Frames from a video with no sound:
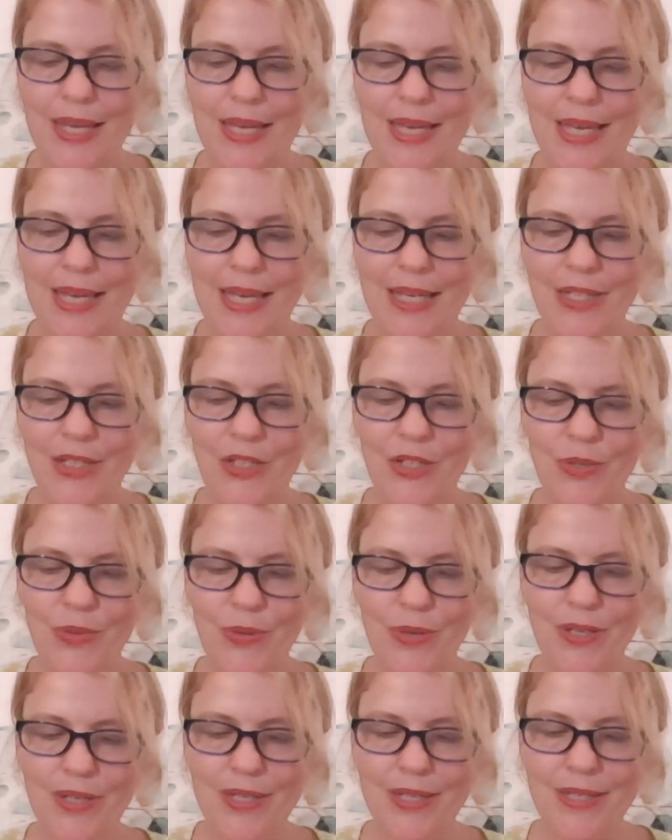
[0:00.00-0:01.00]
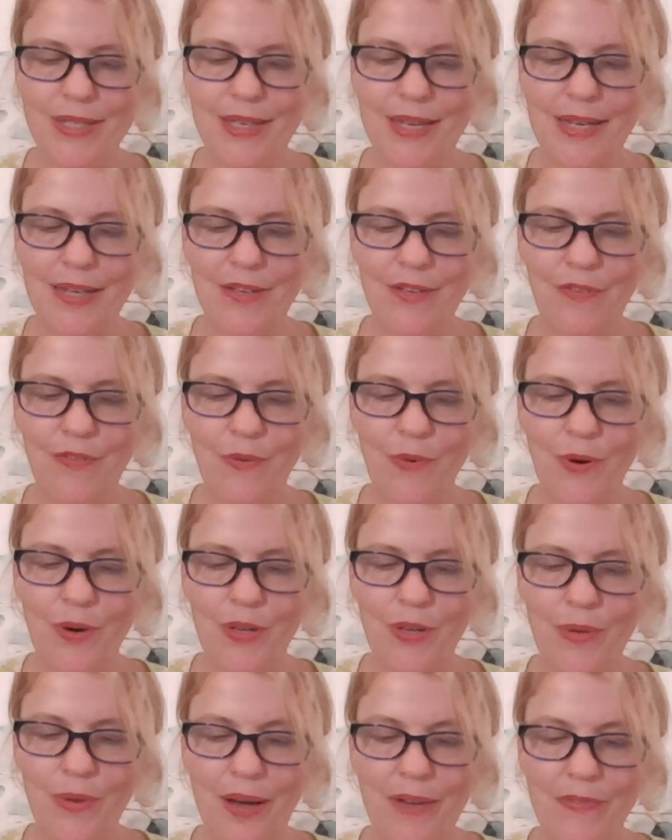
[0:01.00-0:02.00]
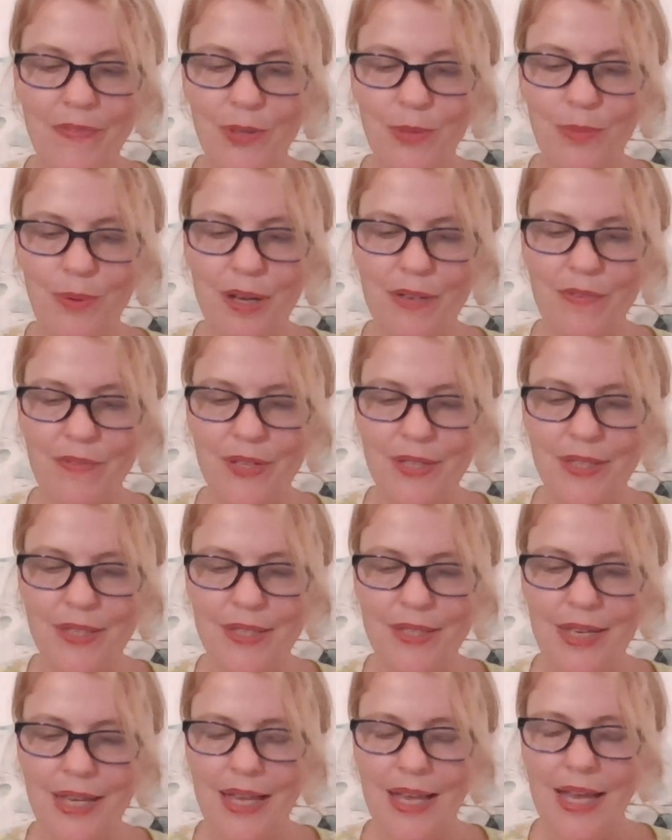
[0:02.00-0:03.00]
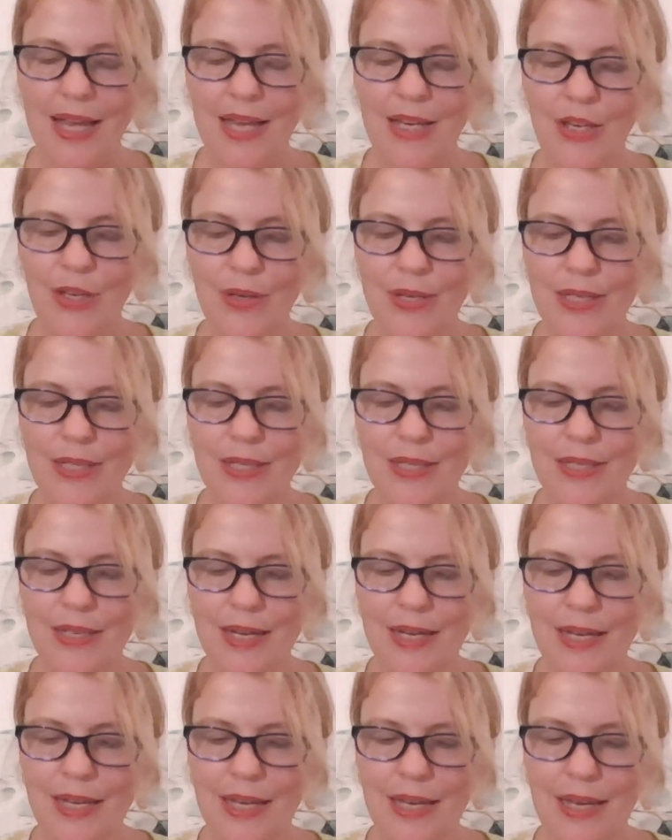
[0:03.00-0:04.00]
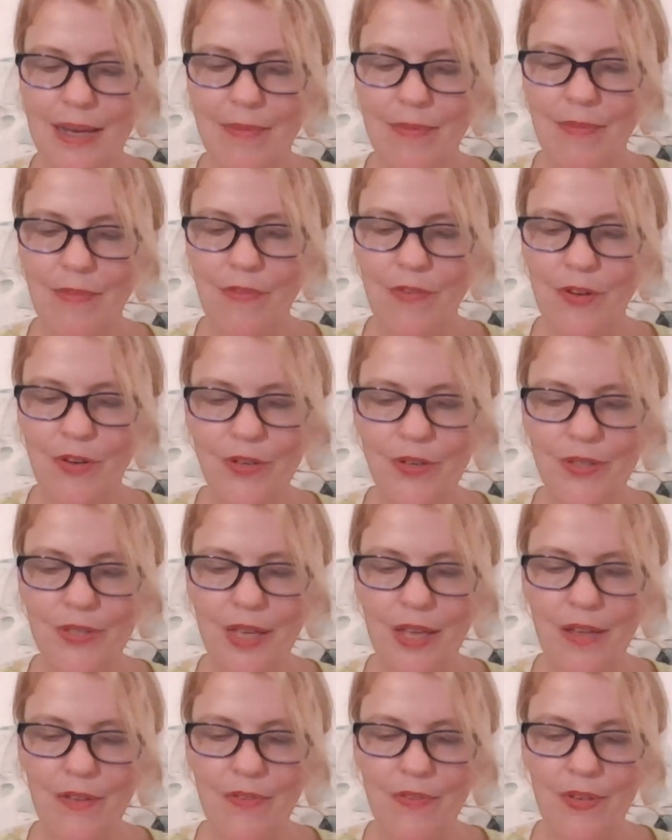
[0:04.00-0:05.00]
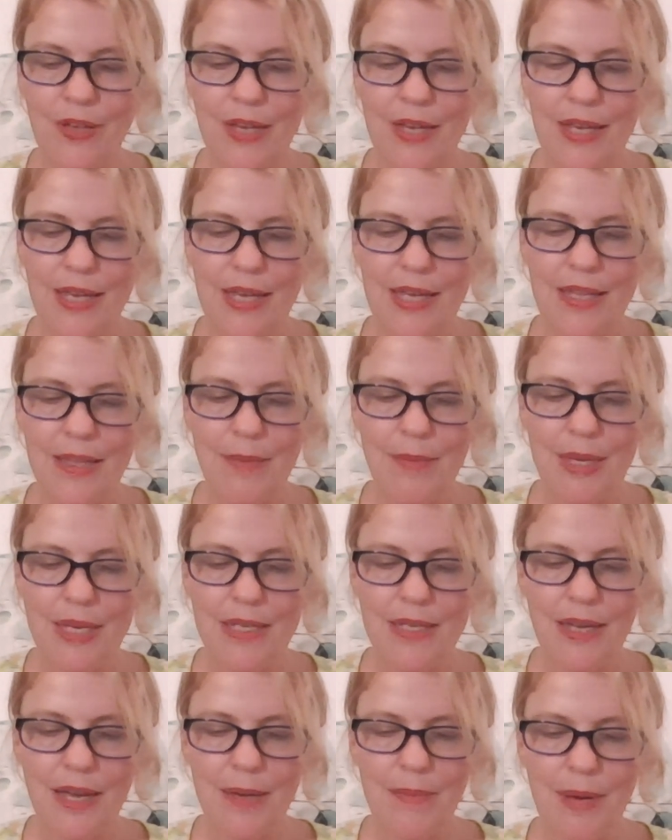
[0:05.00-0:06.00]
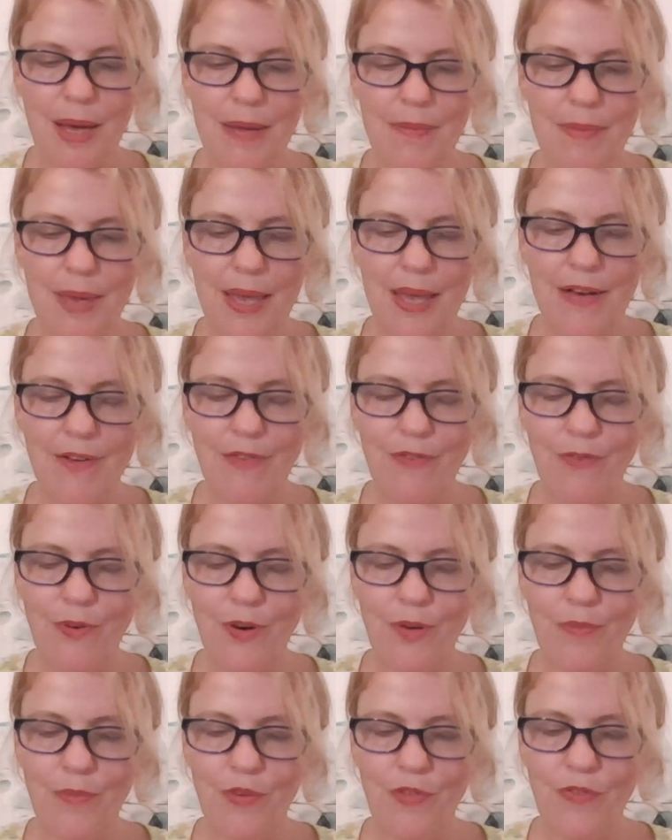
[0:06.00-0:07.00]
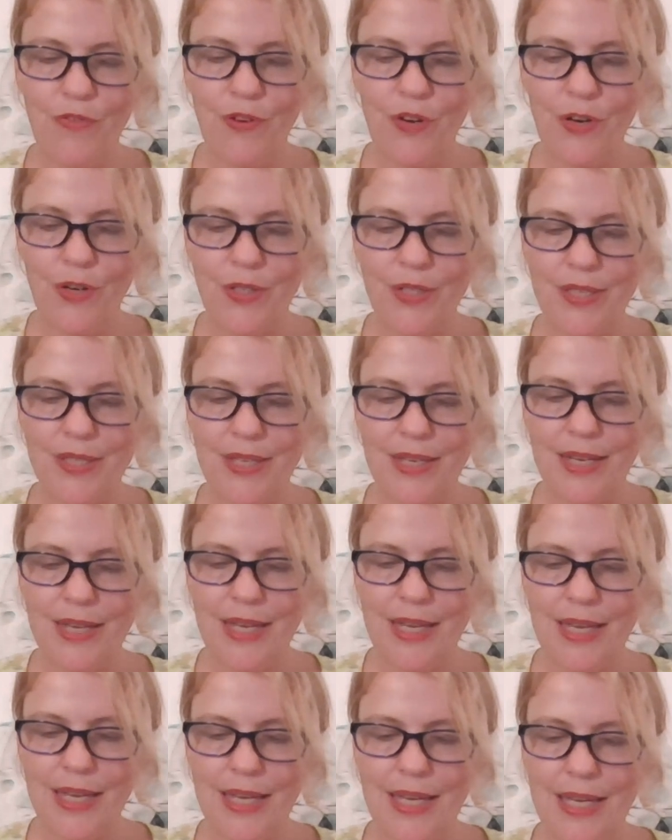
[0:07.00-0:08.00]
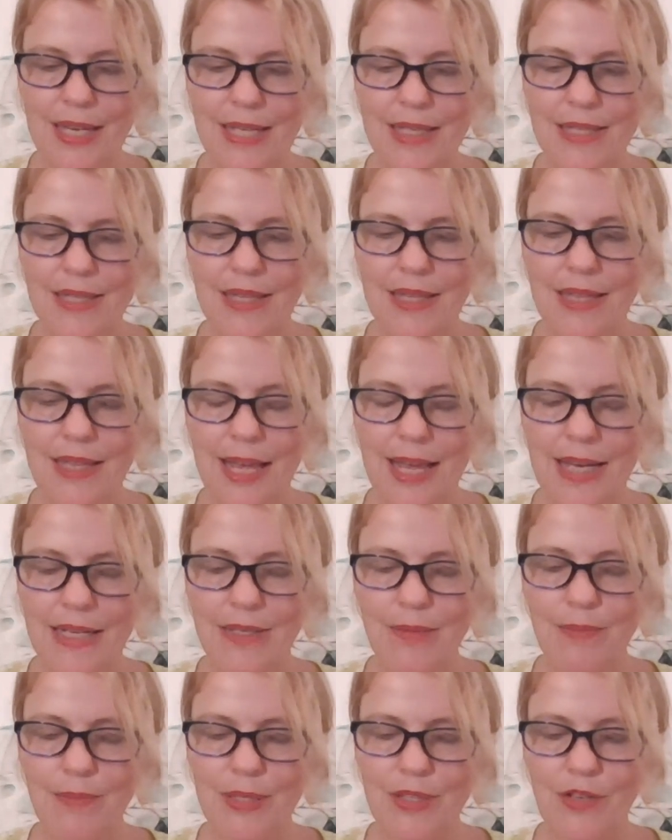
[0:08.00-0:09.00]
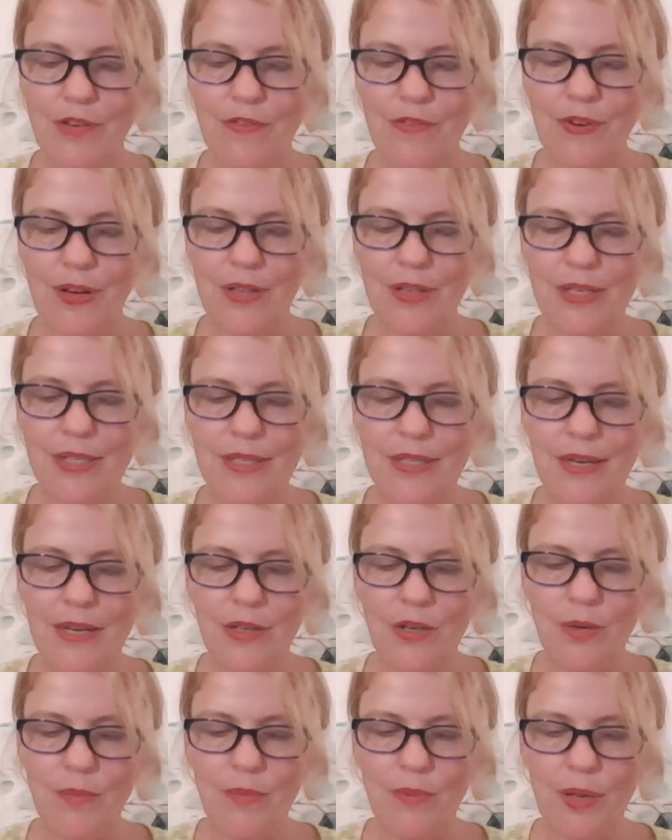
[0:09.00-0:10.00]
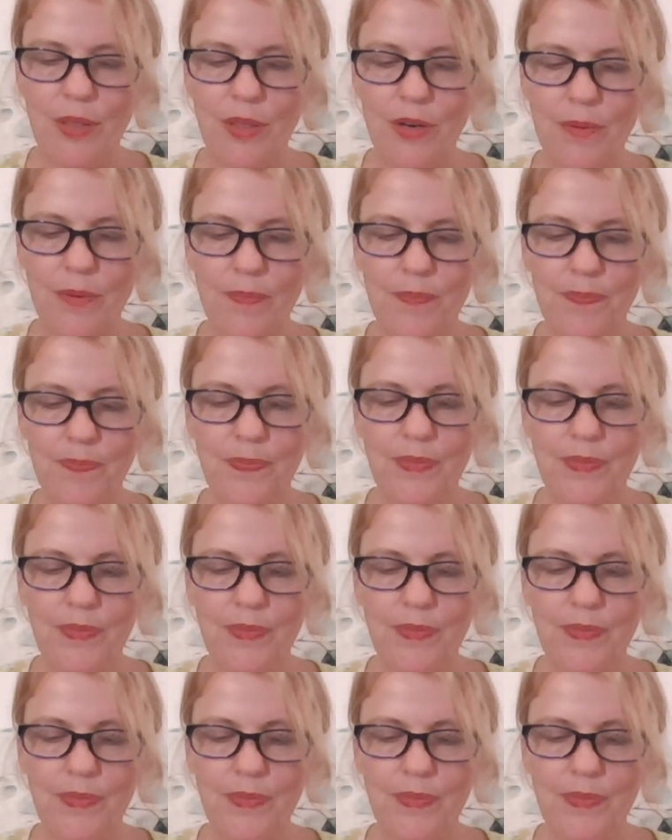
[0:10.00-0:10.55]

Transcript: He is sure to send for you after breakfast, and you can study him for yourself. In the meantime, I may inform you first that he is the late Mr. Fairlie's younger brother.